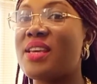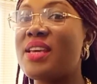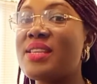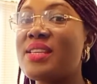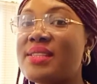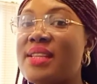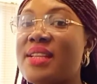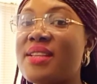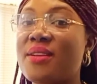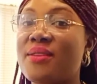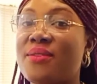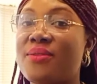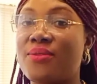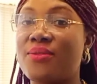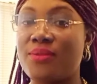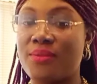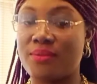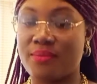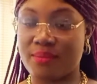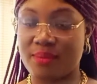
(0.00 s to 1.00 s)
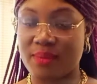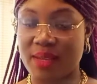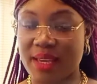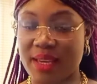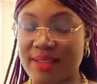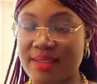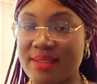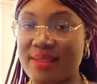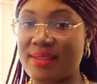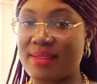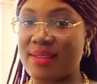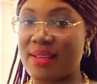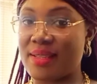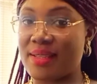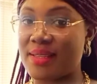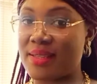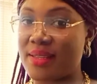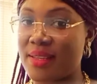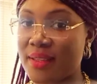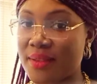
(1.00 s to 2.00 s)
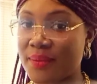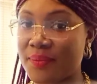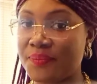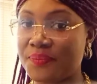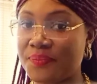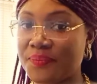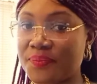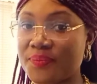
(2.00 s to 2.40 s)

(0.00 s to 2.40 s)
instead of inserting,